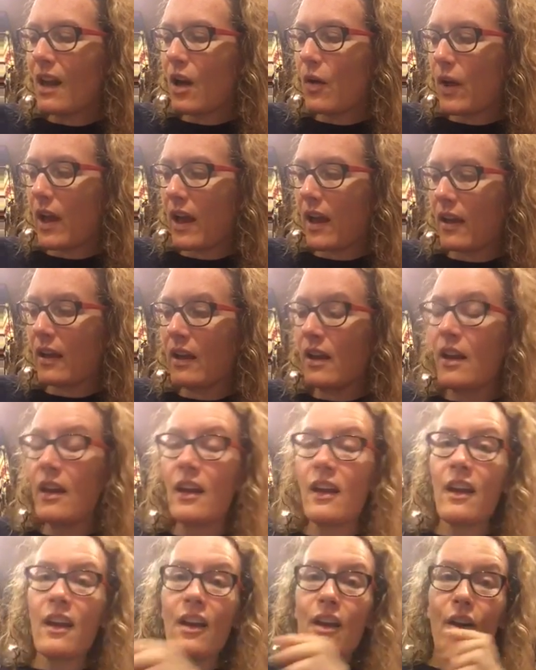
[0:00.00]
Okay,
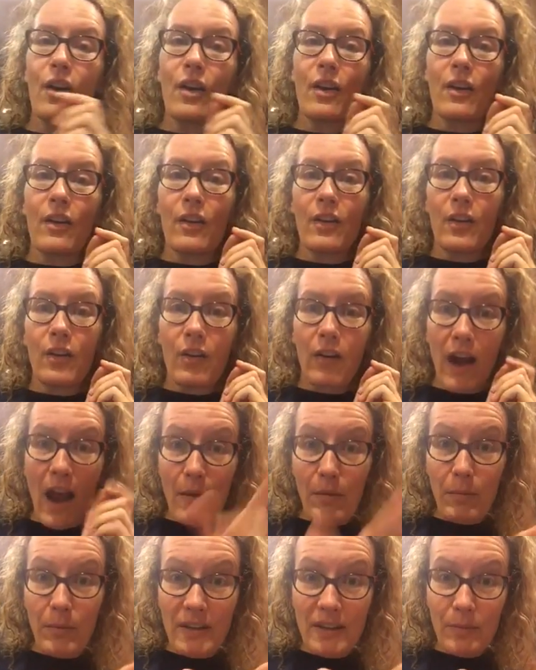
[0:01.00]

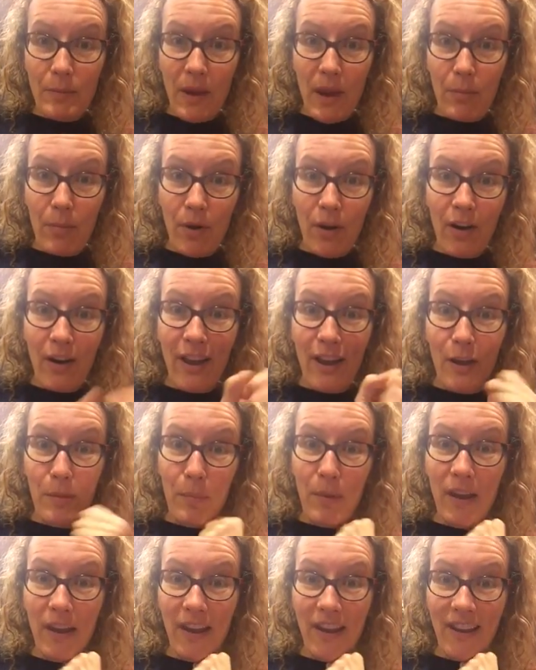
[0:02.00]
grab a piece of paper and a
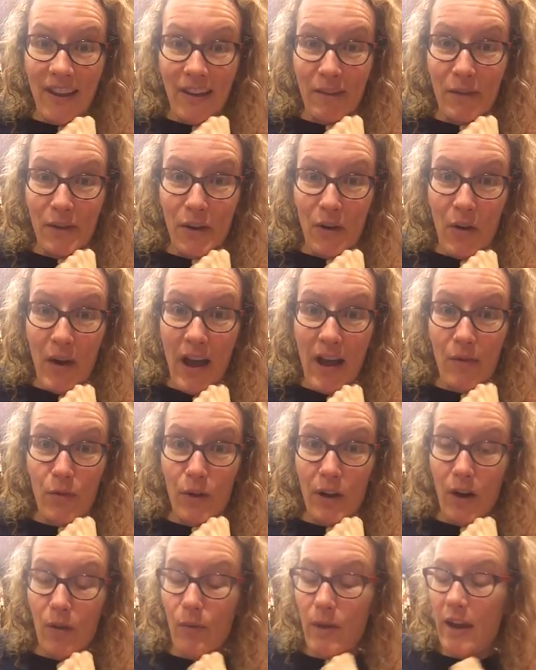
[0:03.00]
pen if you don't have
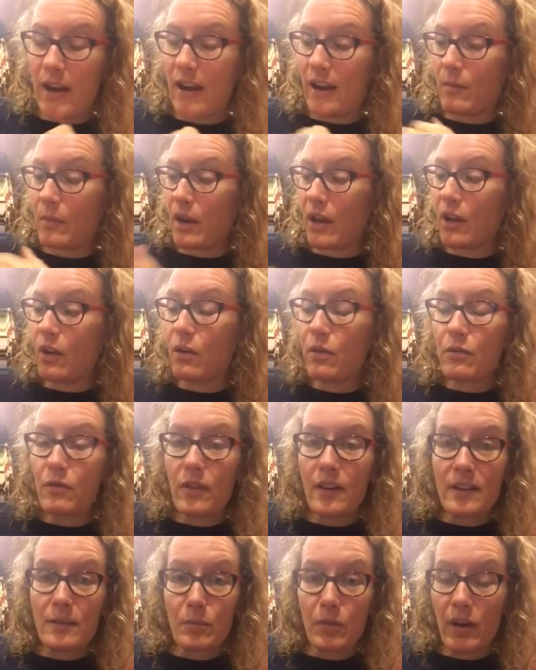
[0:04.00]
one already. And I'm going to go
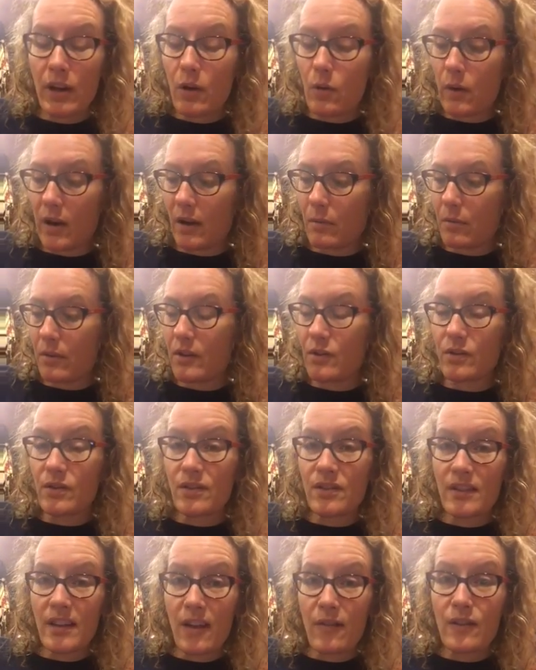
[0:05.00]
through these pretty quick, but there's
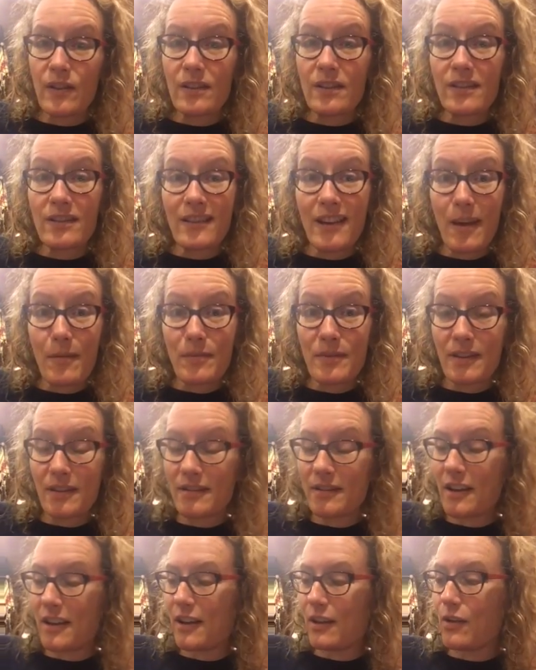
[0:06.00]
7 steps to
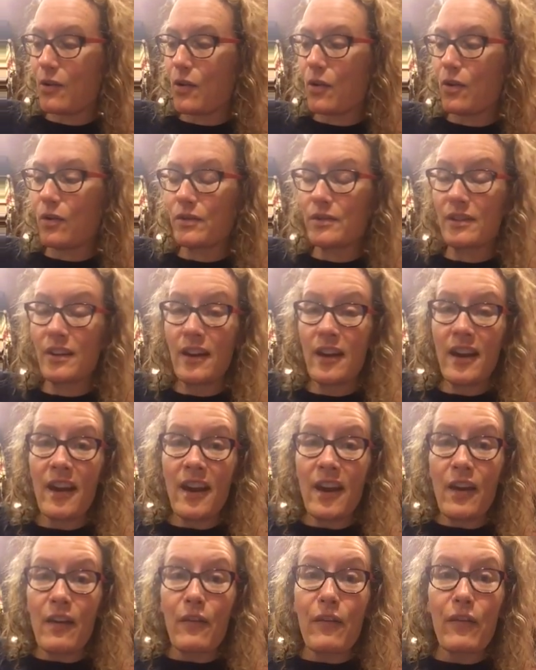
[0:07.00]
setting goals.
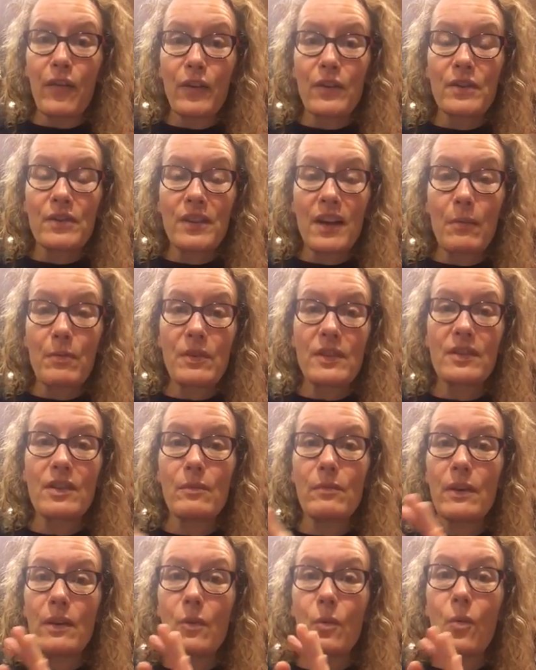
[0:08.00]
First step is
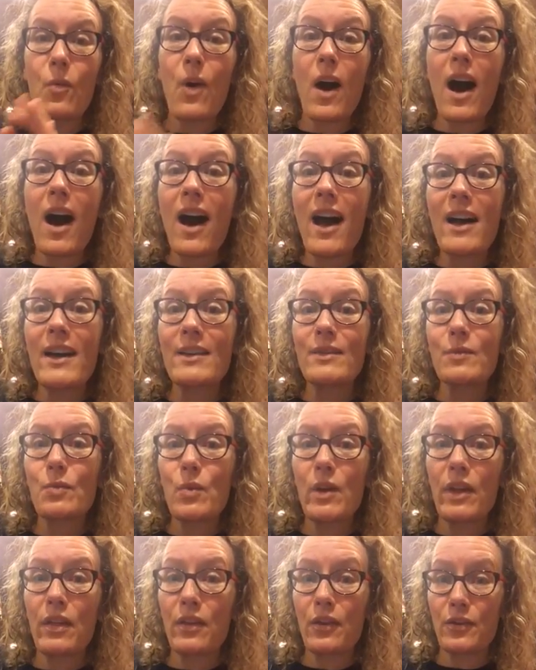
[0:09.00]
to be wise
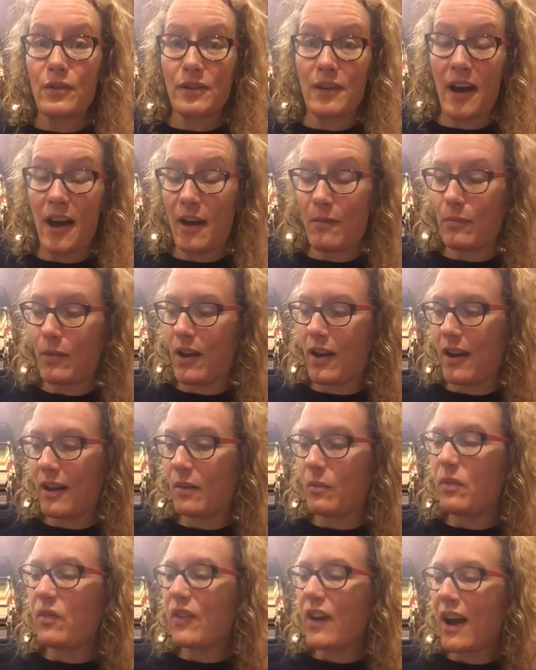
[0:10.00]
with your
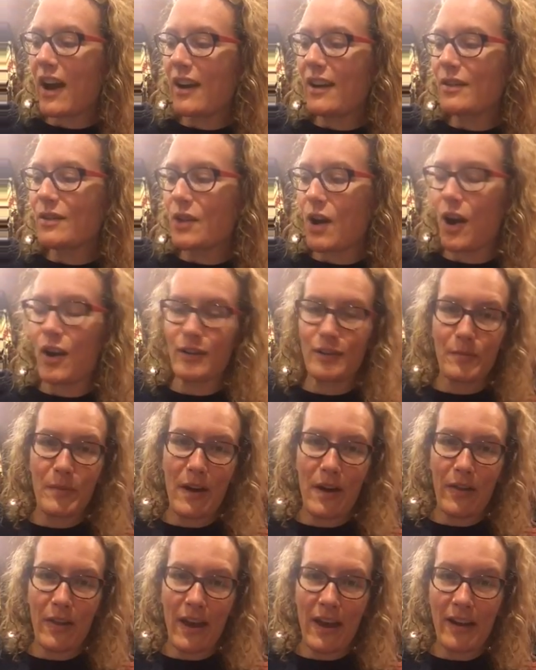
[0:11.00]
timeline. We've kind of talked
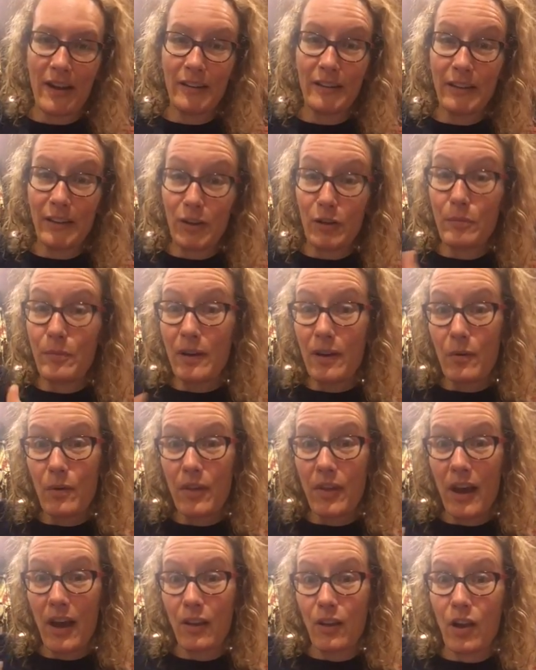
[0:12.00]
about that a little bit
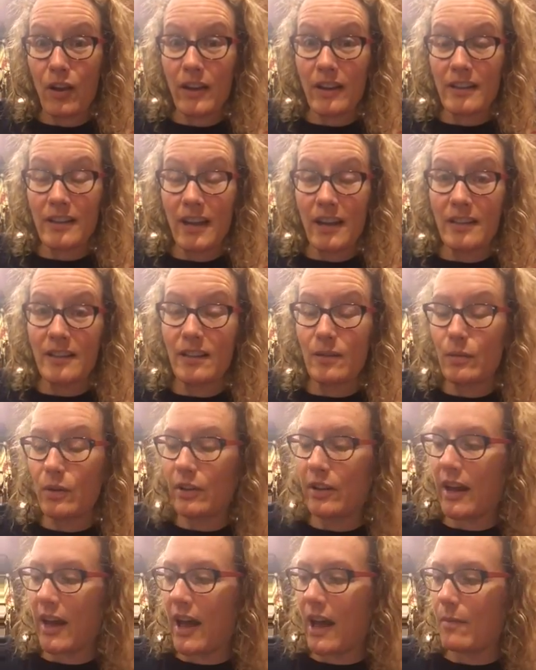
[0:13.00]
with how long it takes to
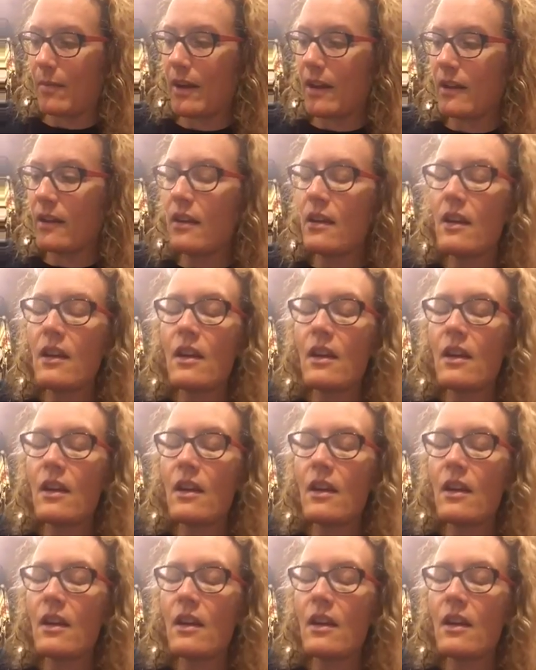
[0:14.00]
build a habit.